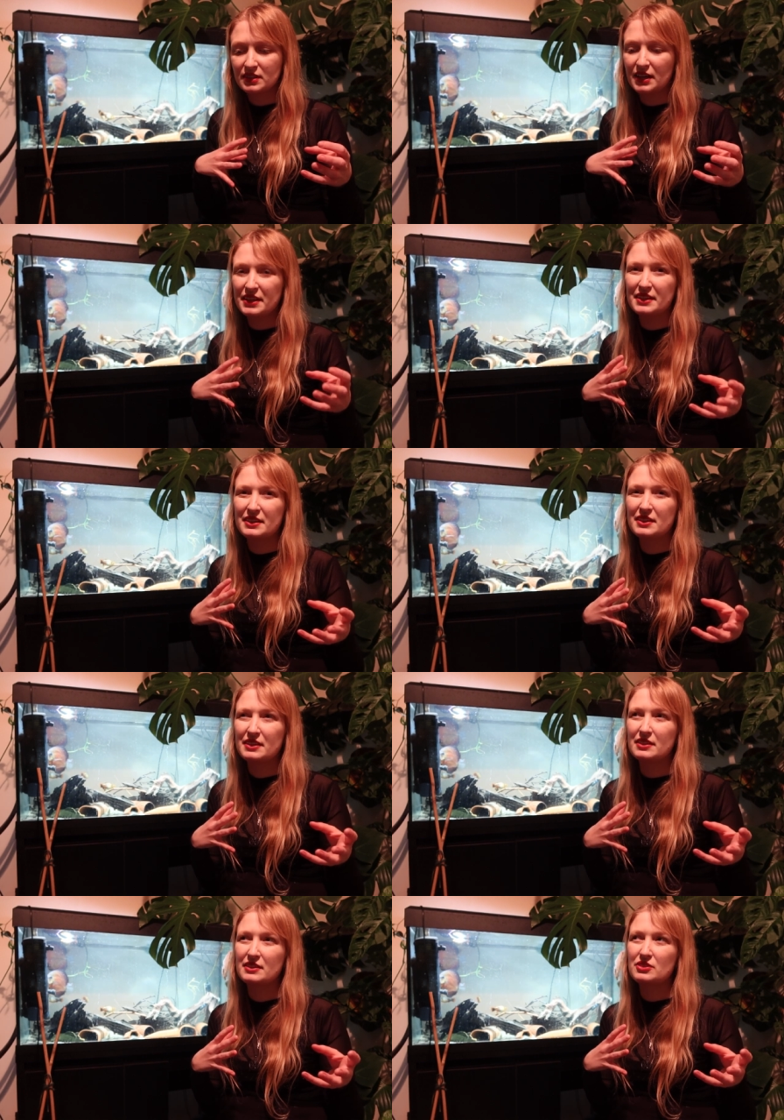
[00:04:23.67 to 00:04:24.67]
like
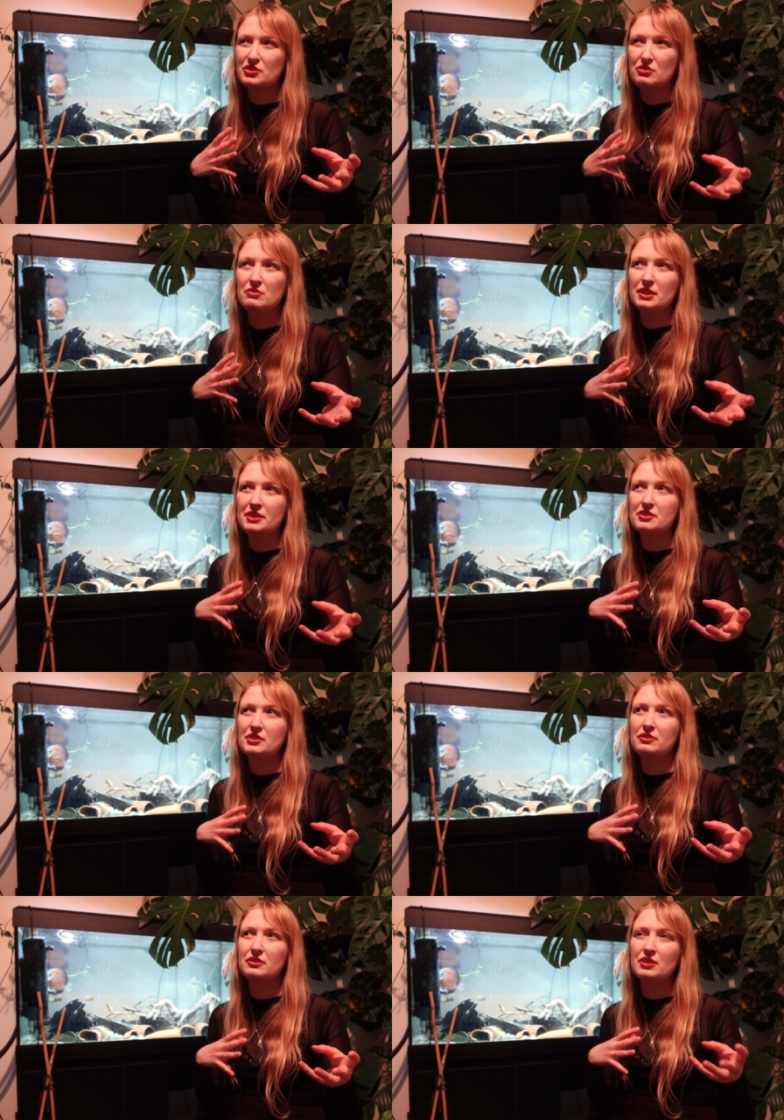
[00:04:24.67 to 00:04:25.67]
too
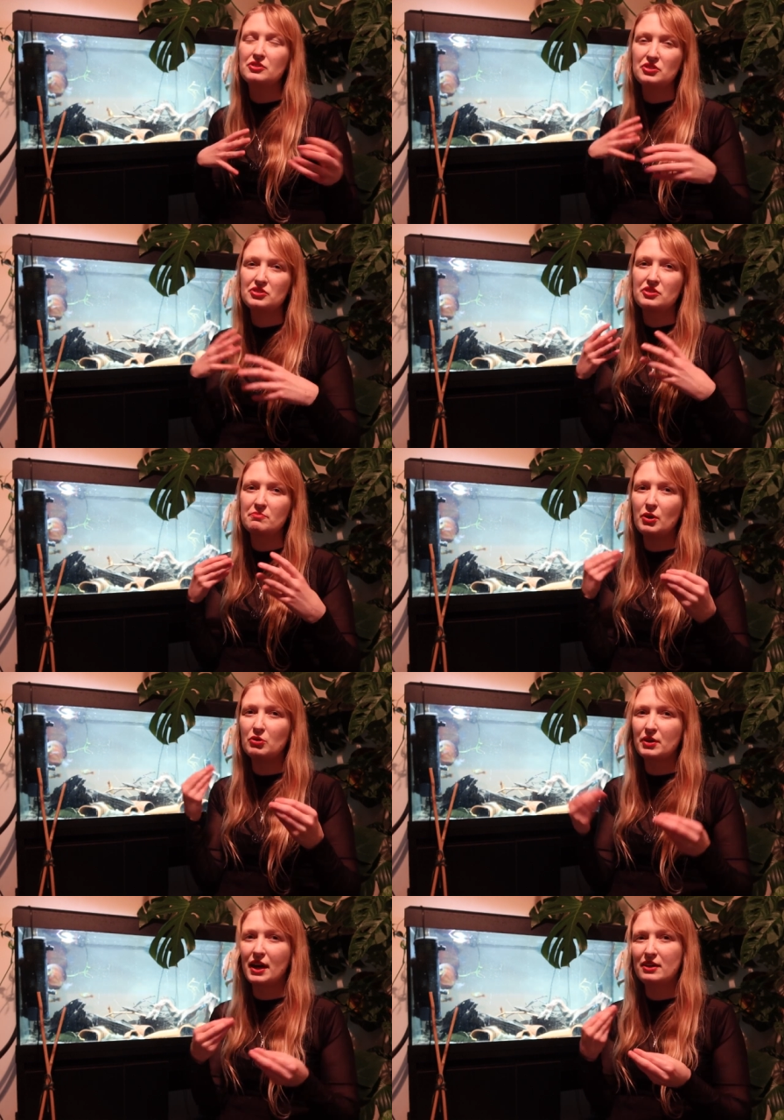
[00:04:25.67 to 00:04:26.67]
little, just to
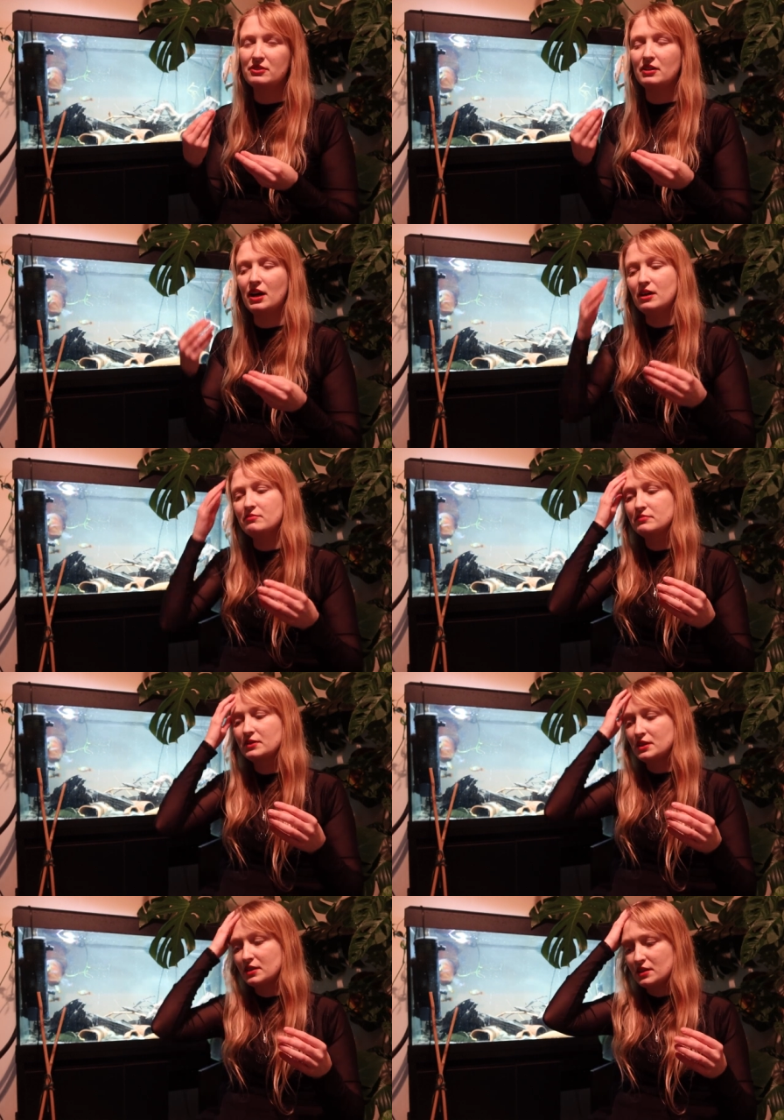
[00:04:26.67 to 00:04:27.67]
bulk out. I
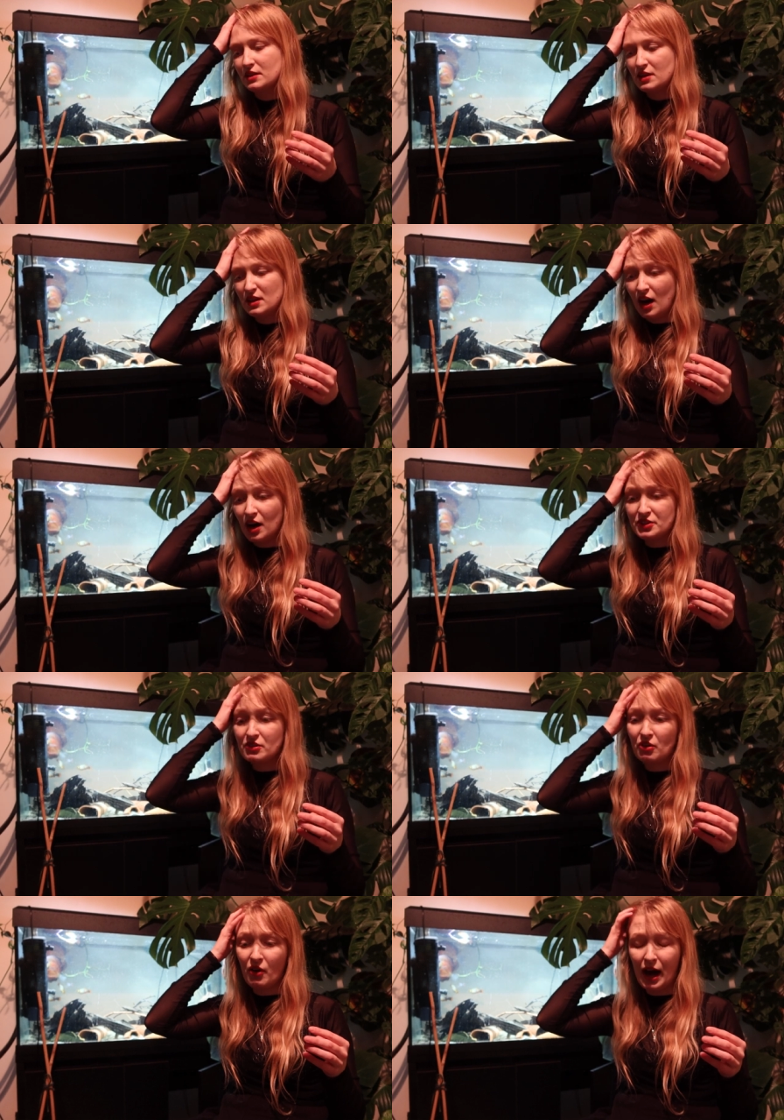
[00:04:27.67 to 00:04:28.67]

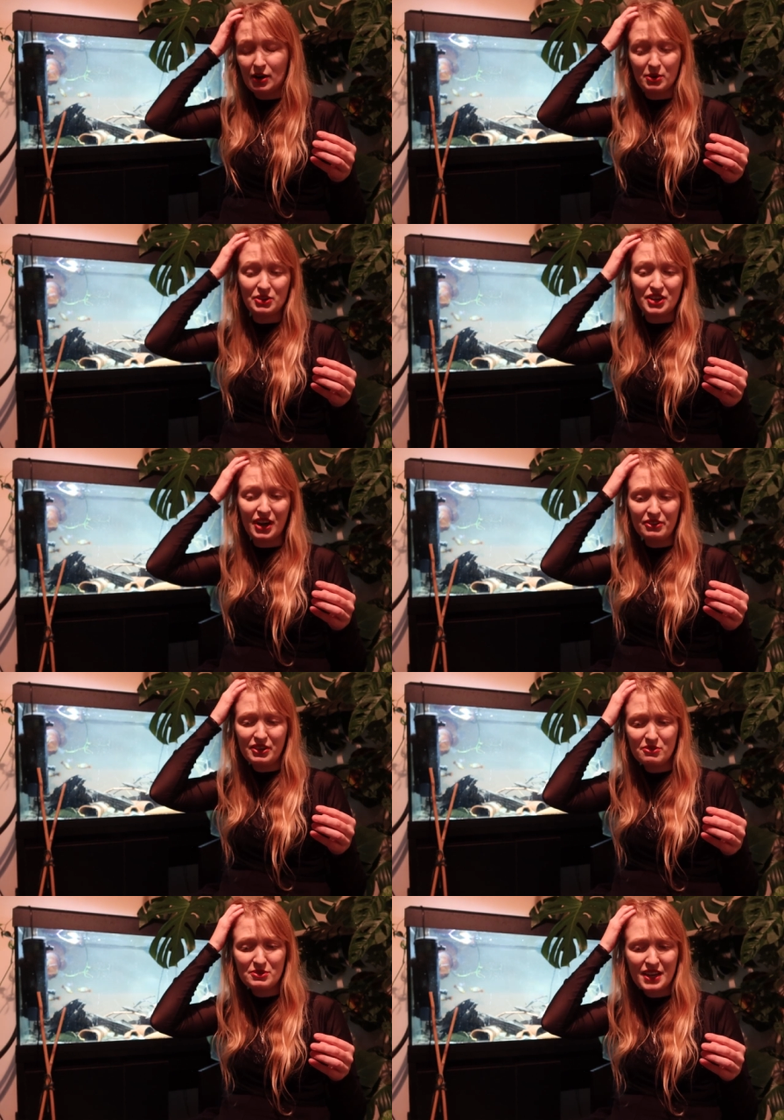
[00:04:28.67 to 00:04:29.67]
don't know how much
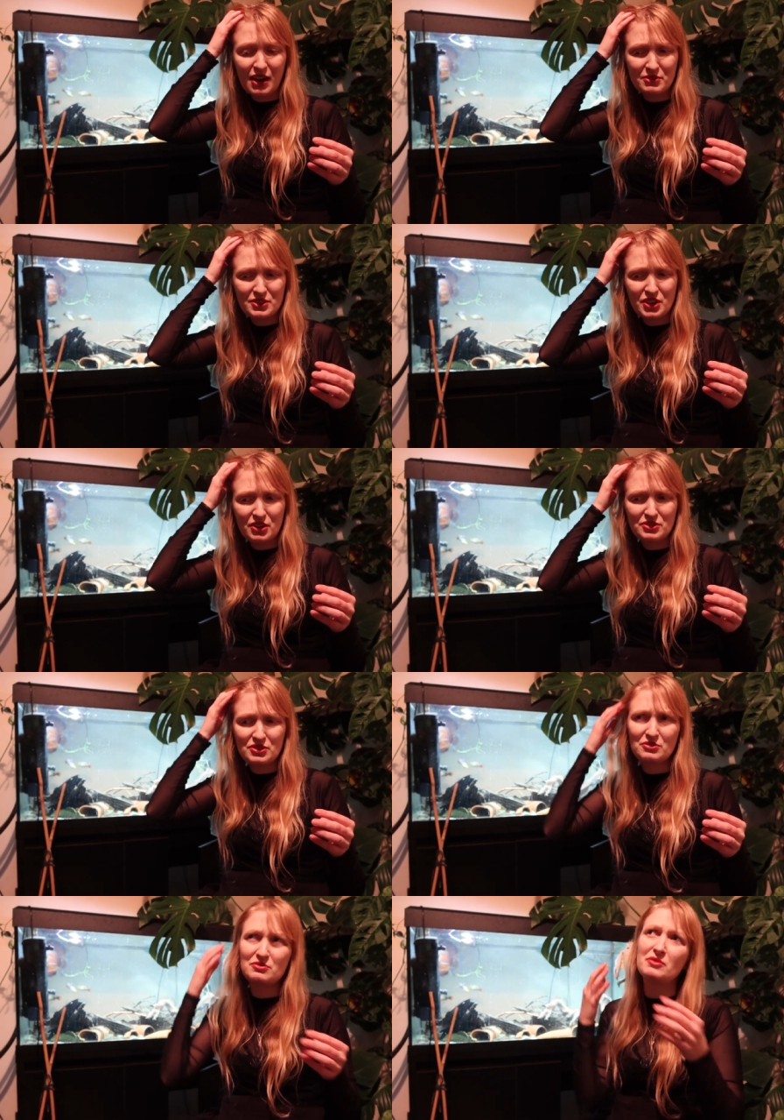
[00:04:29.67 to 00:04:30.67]
algae it would have in
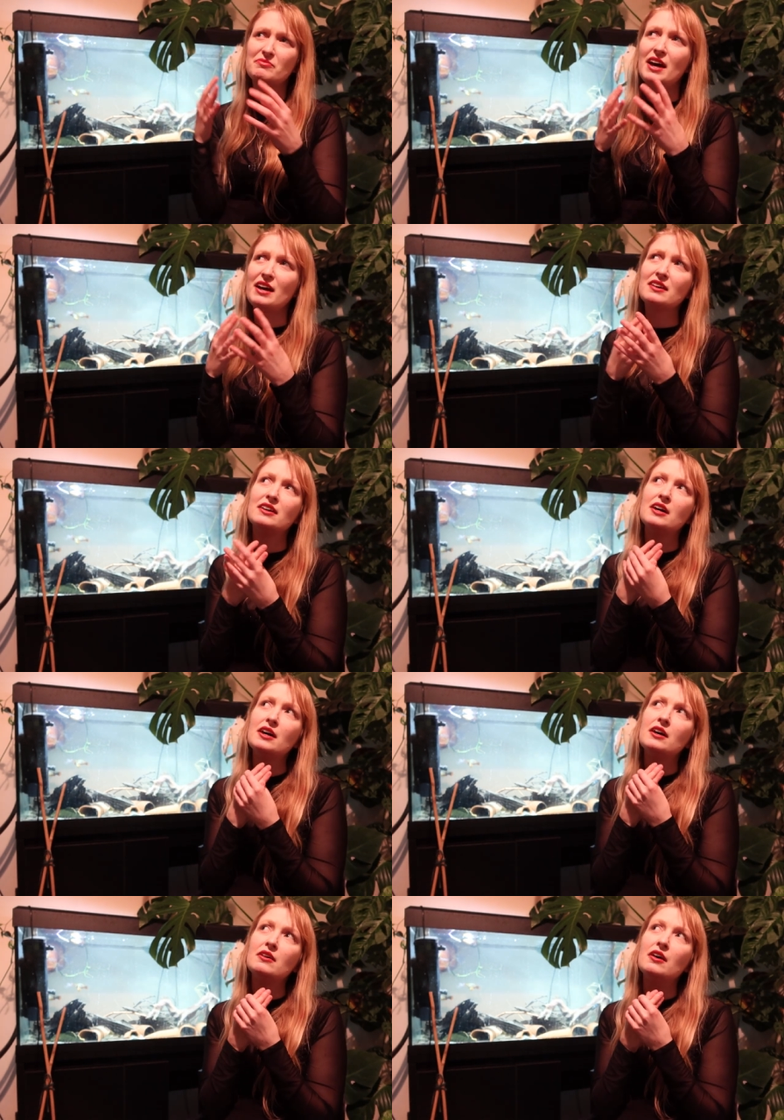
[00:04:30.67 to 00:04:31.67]
total from that,
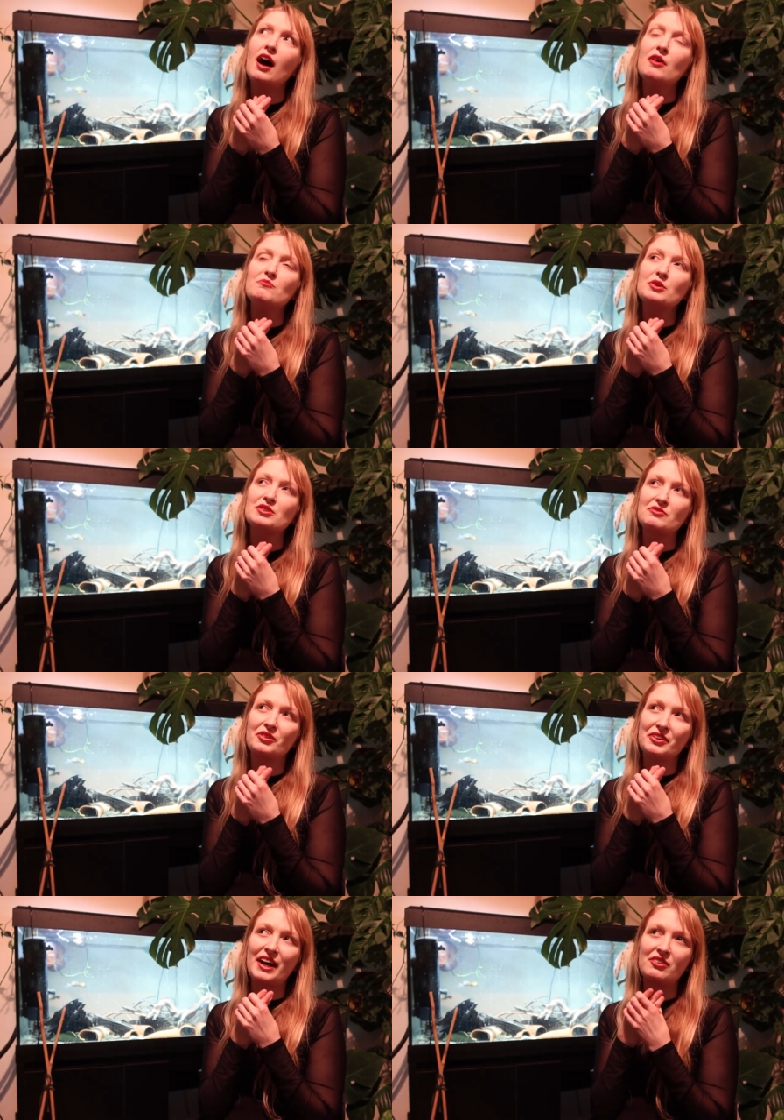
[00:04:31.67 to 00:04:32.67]
because I've
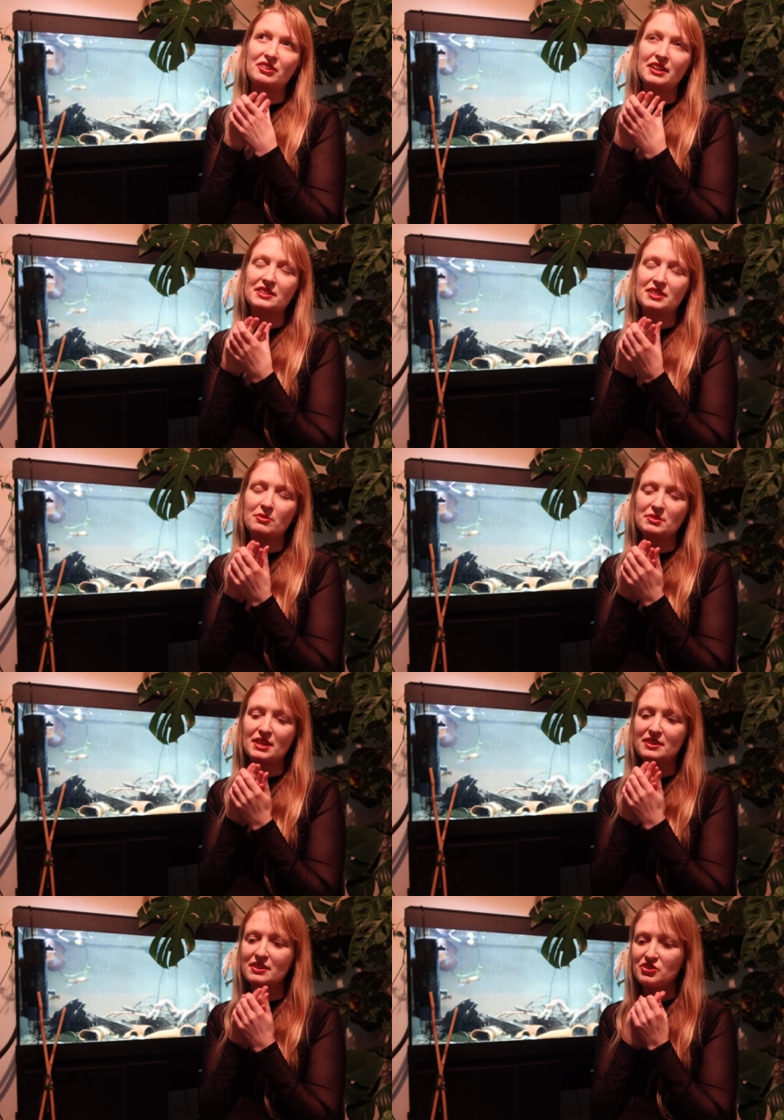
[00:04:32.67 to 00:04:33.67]
not calculated the
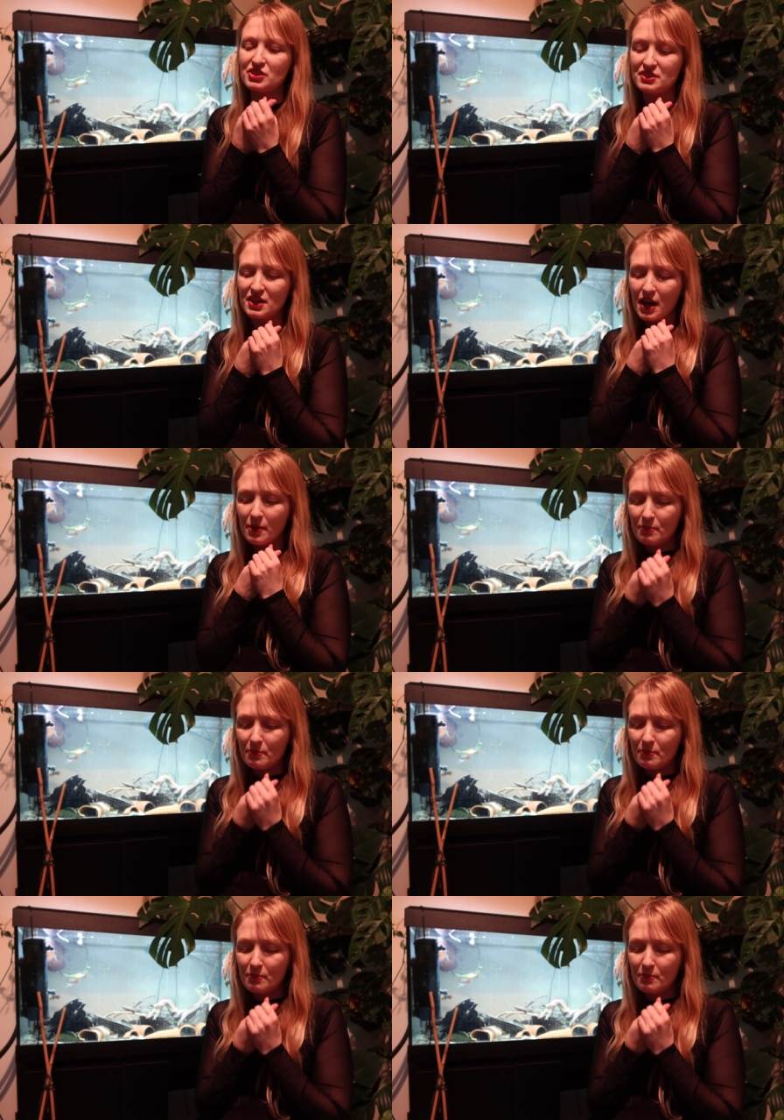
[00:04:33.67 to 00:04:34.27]
percentages,